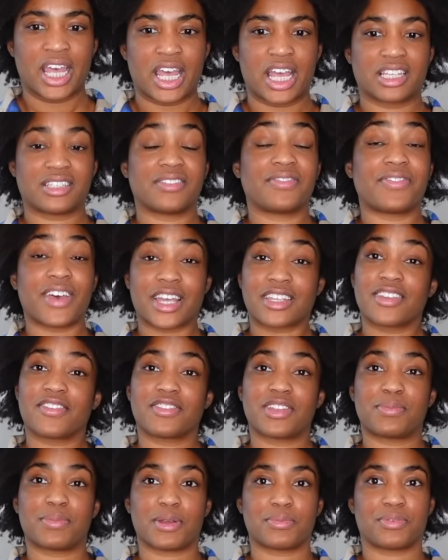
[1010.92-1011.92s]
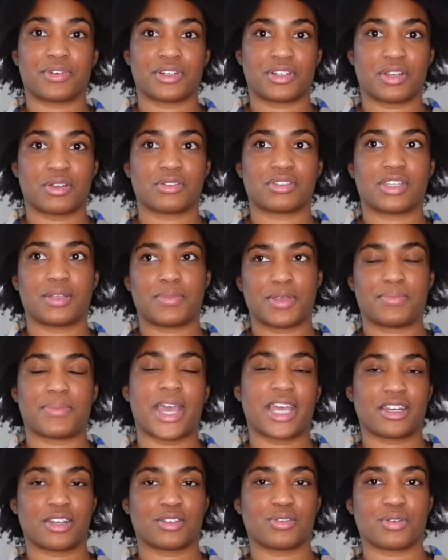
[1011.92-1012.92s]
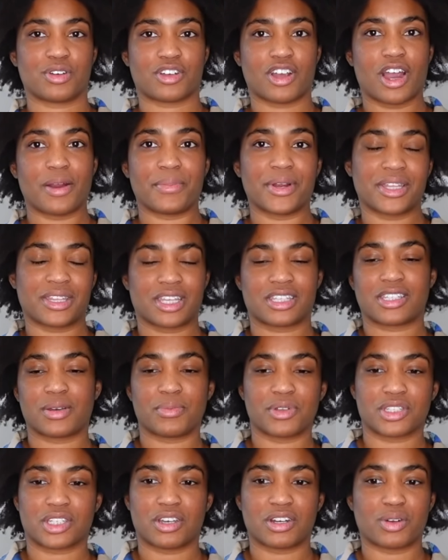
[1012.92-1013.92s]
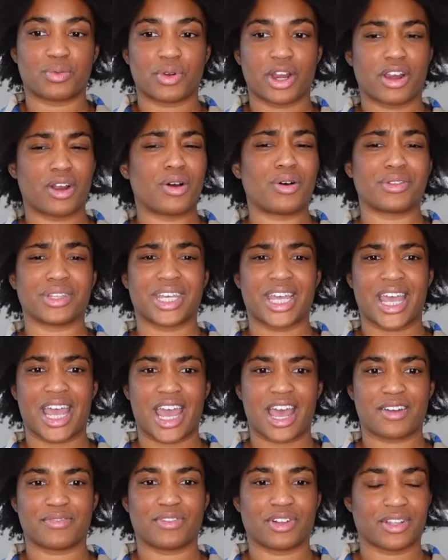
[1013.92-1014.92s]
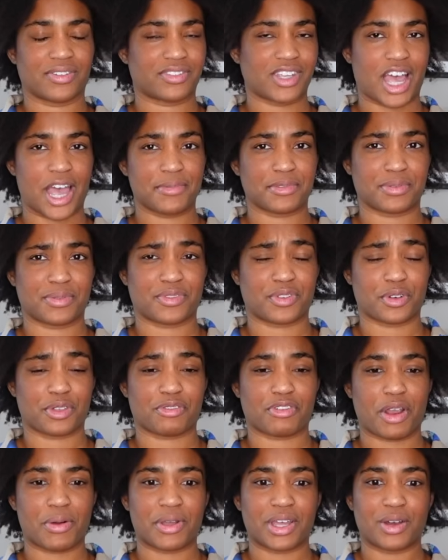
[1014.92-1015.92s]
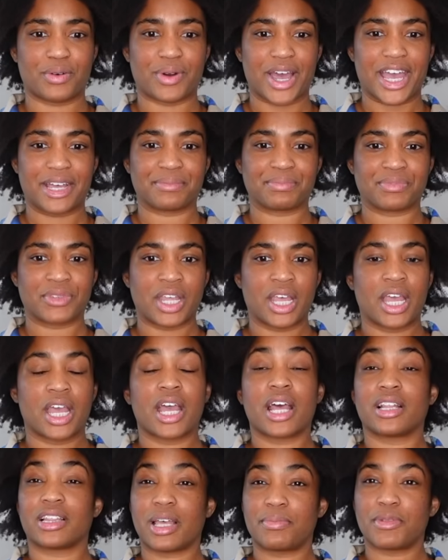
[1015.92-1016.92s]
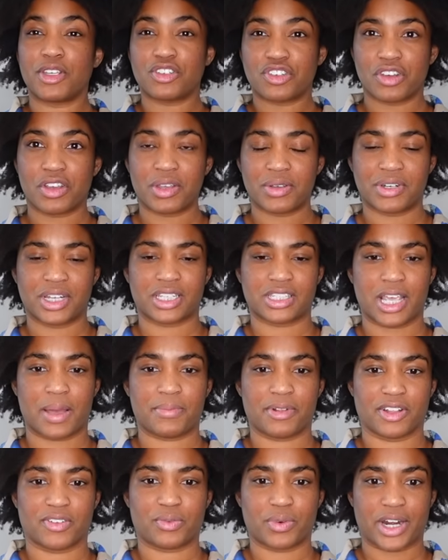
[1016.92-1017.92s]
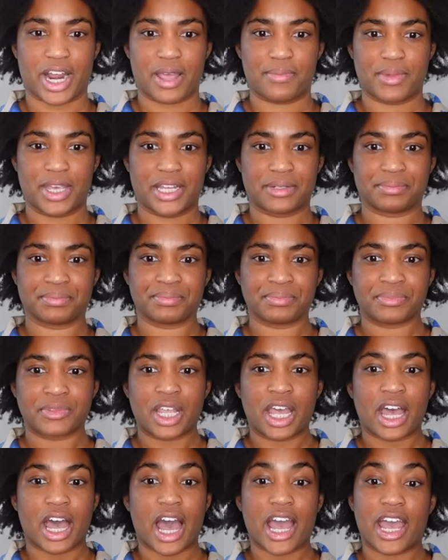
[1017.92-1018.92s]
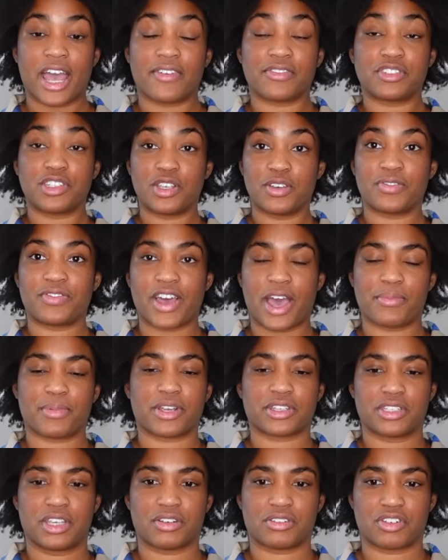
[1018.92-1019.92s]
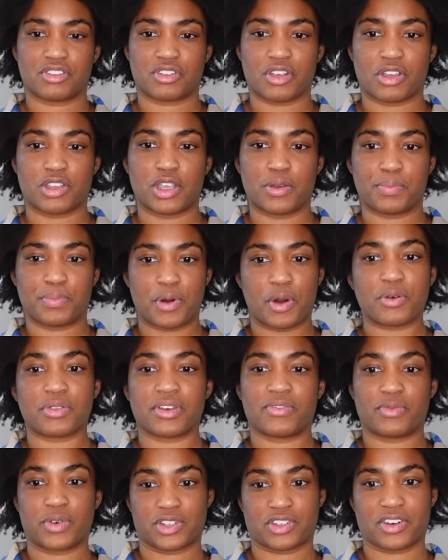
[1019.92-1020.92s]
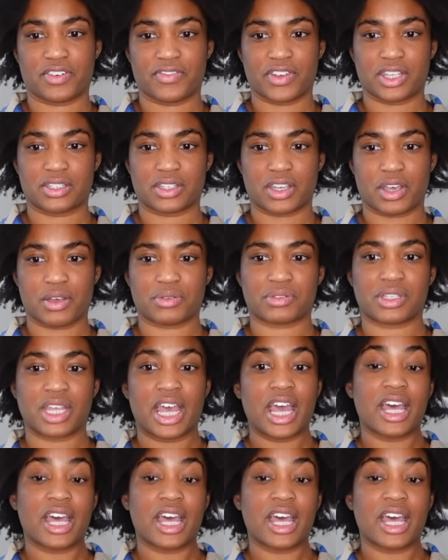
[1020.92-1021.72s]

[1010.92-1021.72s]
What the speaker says: It's effectively been produced to be made into a garment that someone's going to wear only a handful of times before throwing away. Let me show you an example of what I mean. I have two fabrics here to show you, both of which are viscose.